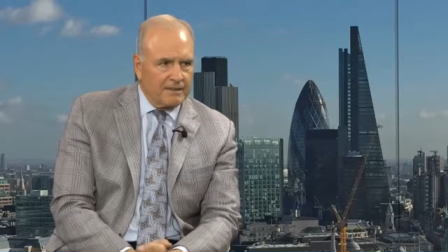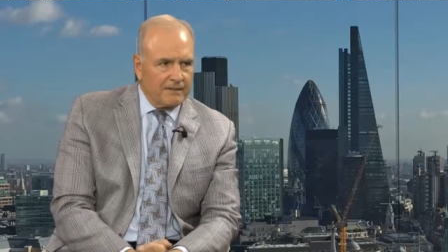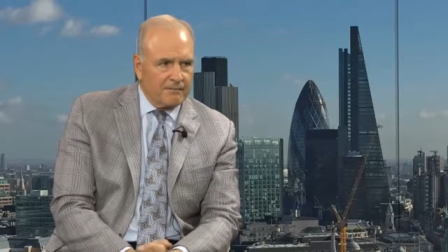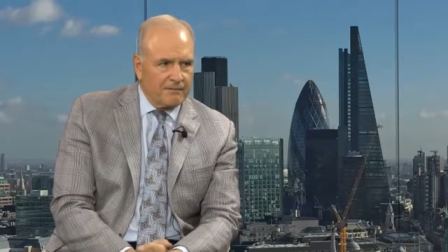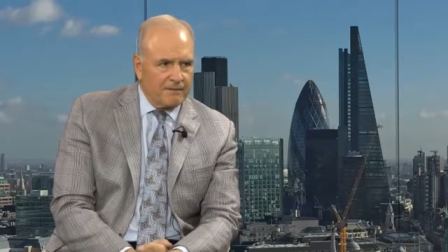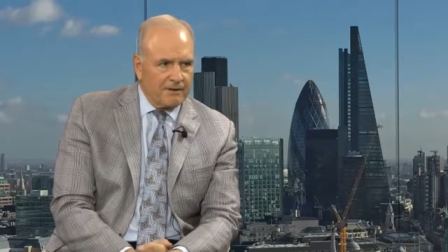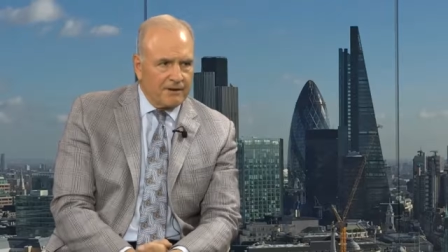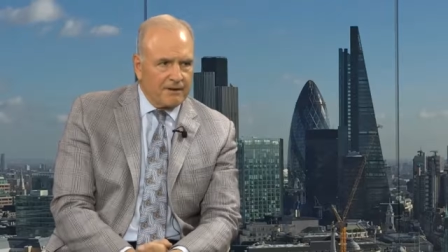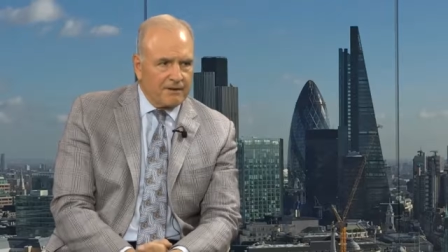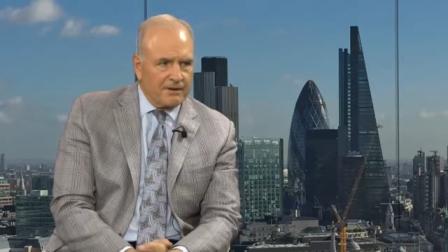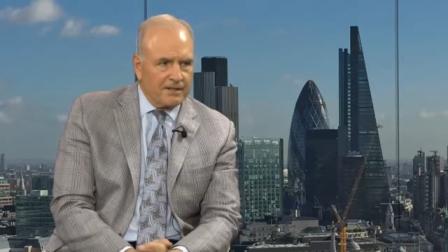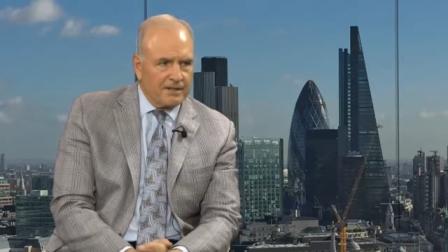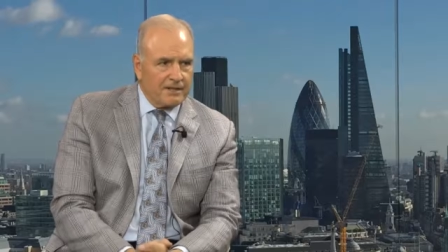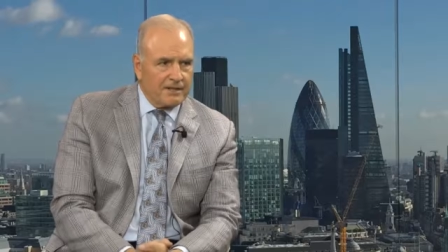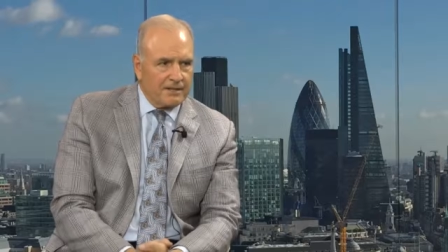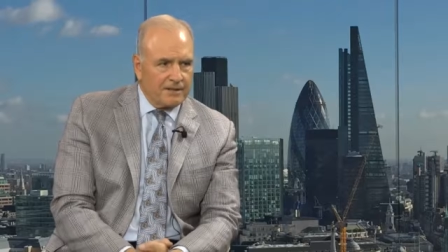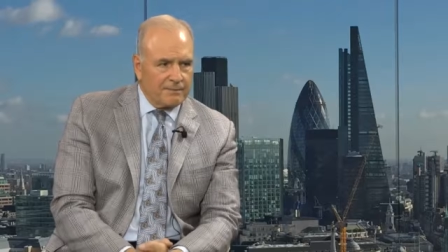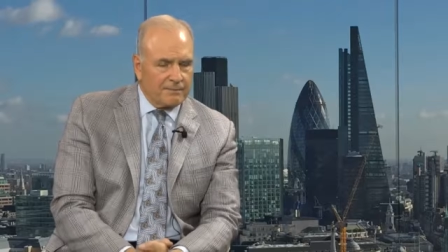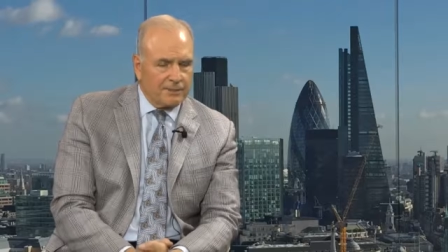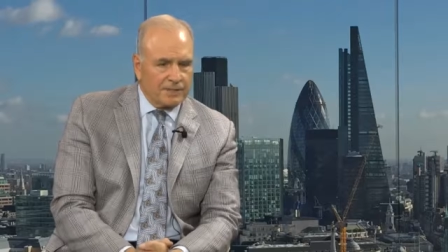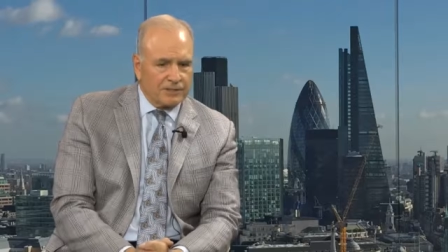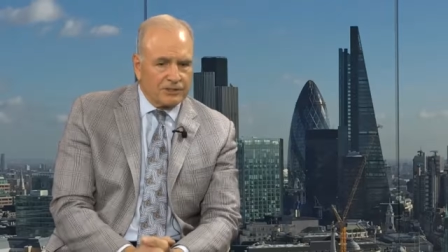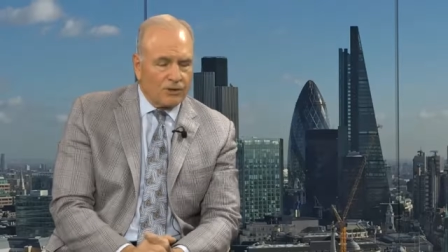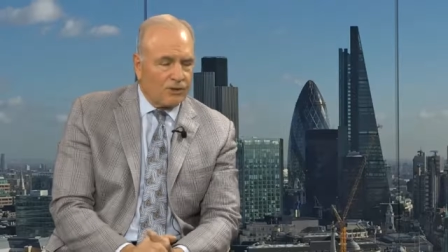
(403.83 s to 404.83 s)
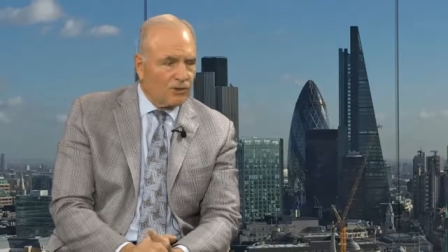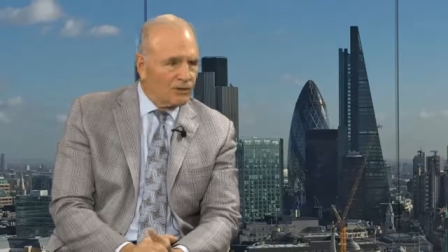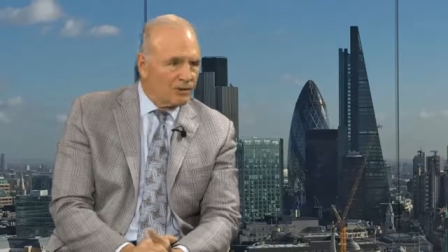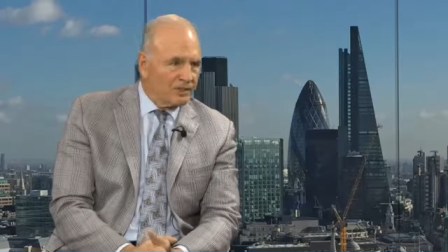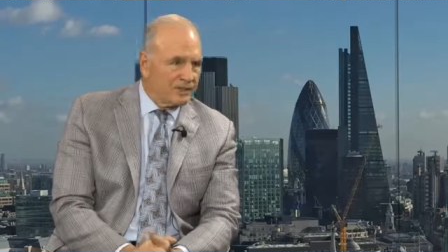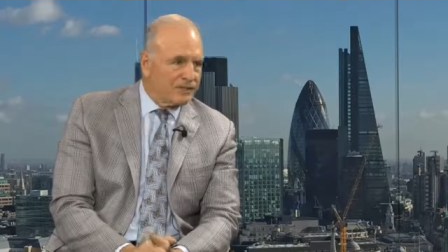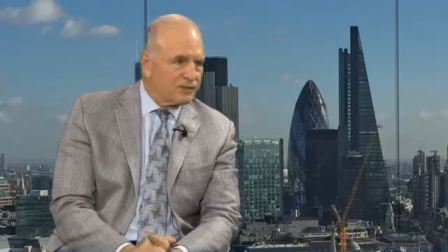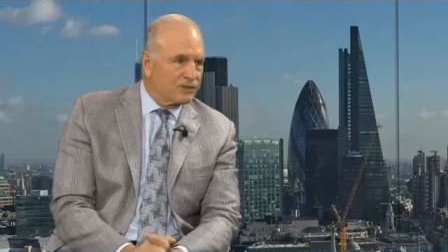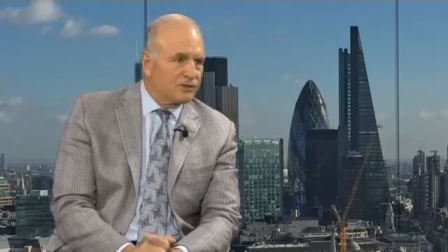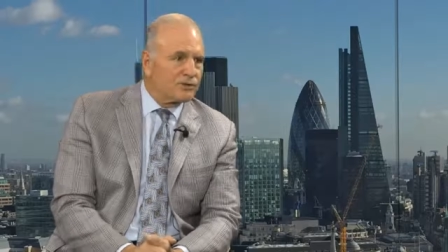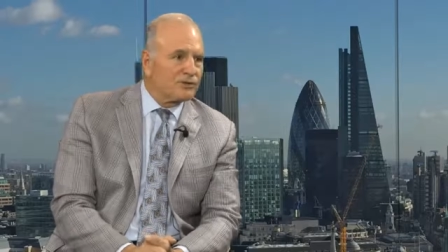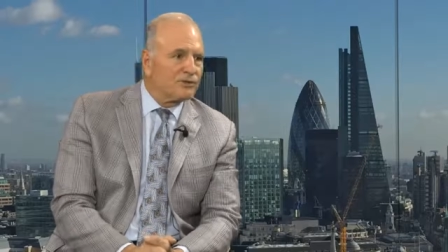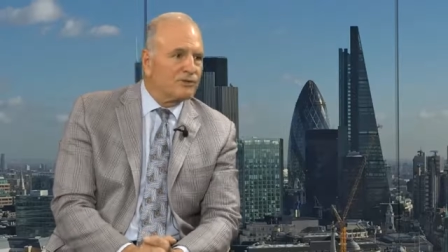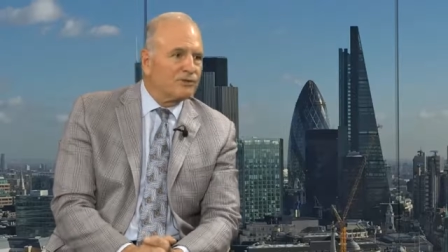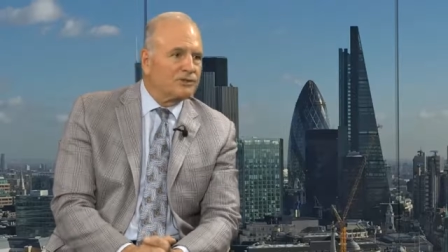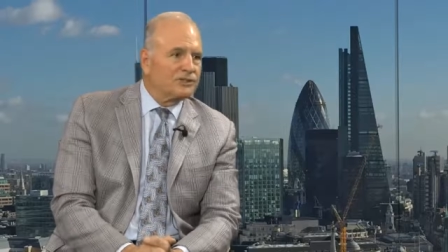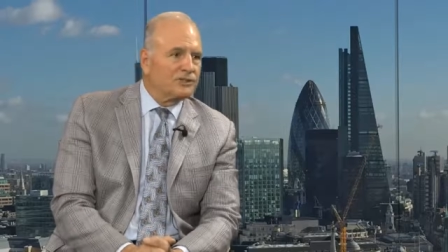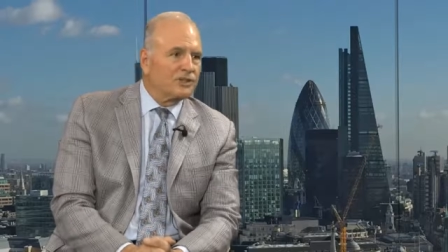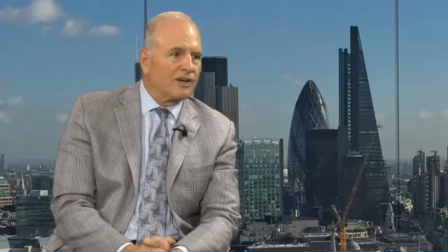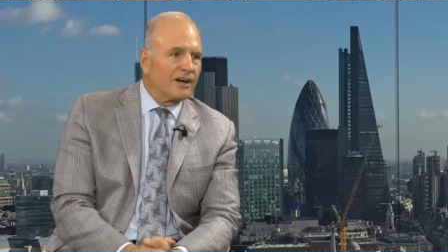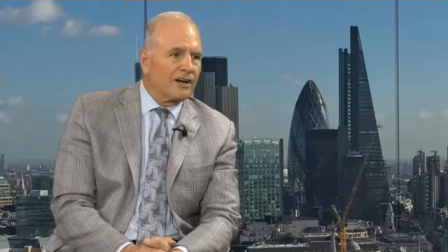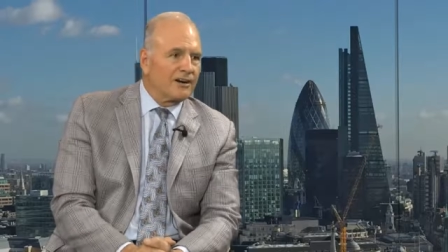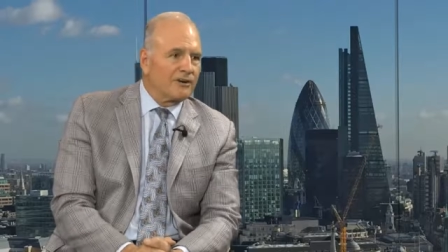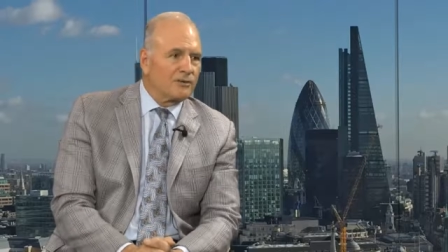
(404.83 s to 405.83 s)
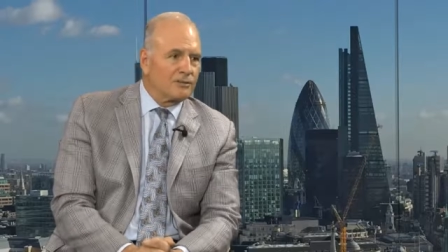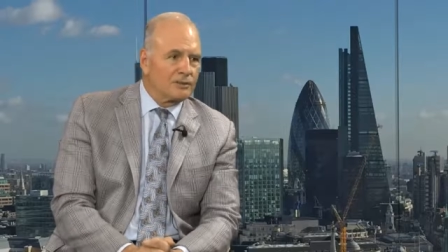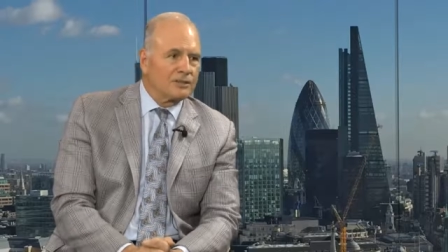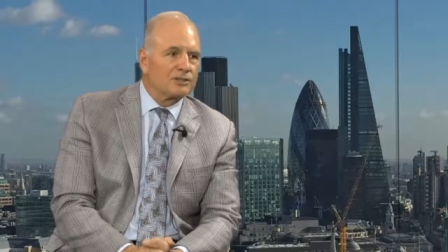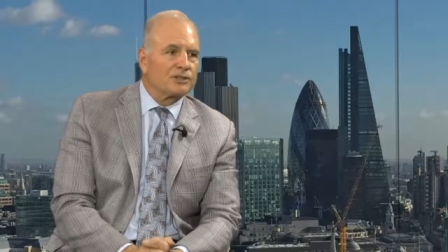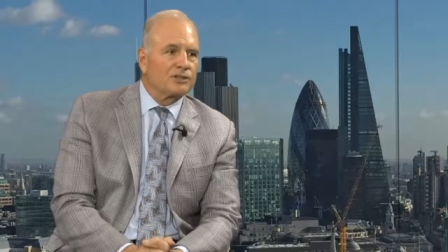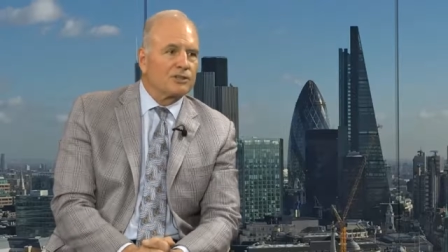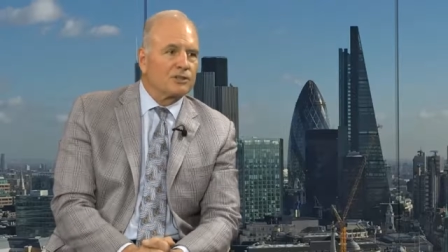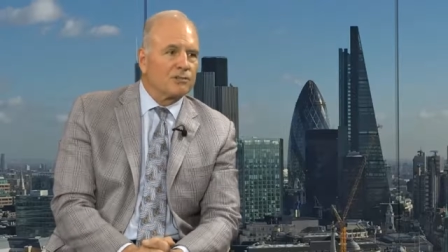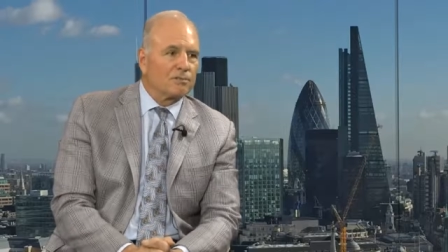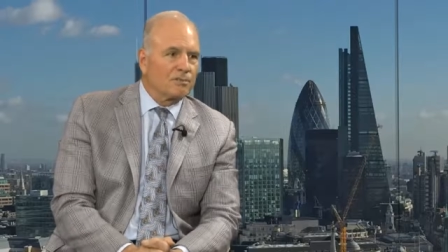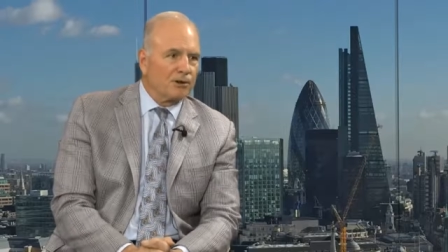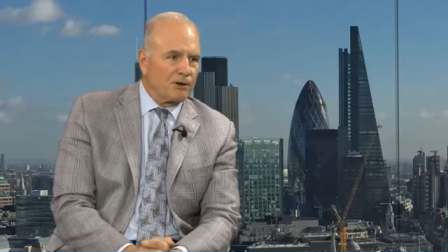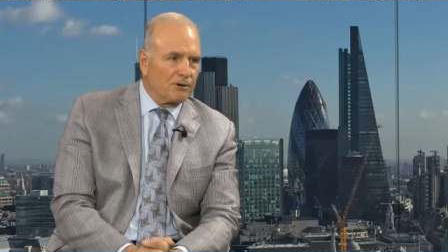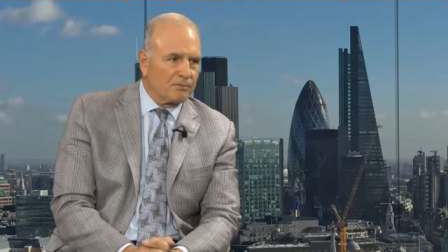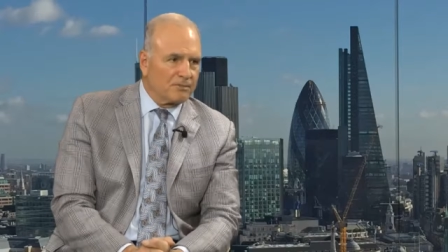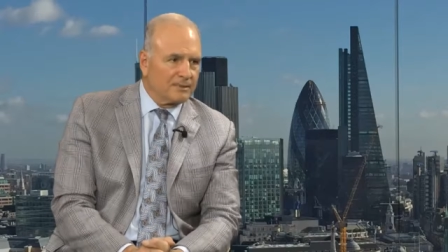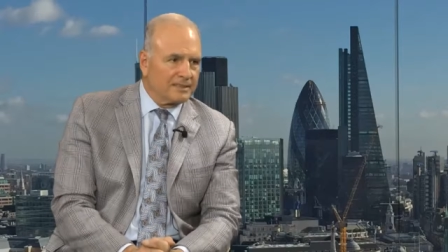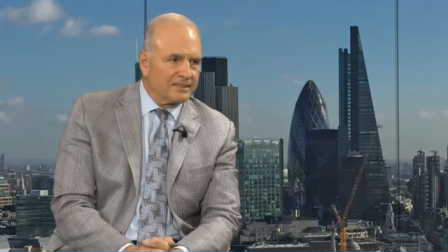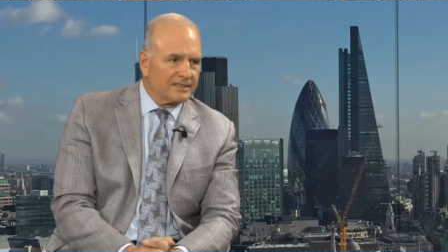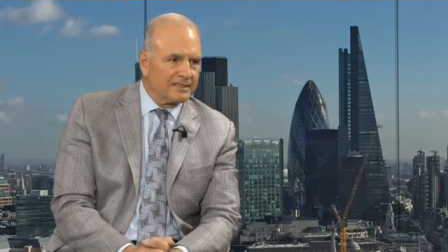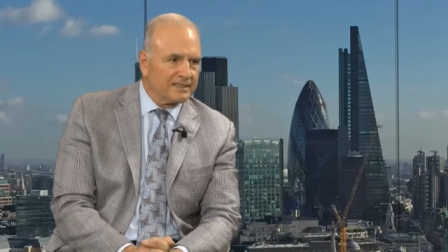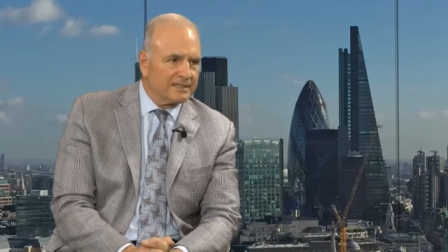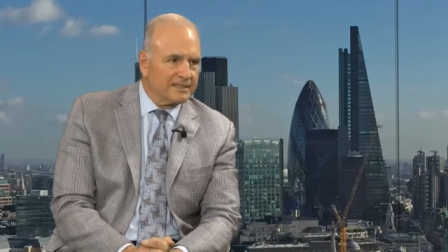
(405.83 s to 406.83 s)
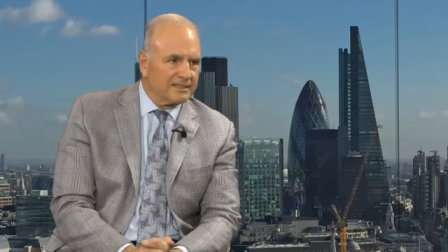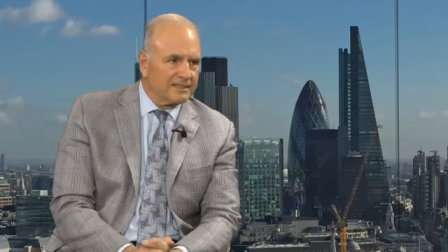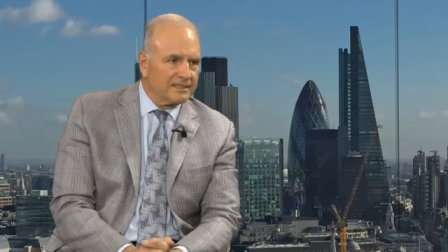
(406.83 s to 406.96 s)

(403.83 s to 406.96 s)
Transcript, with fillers: very much holding true to our original purpose.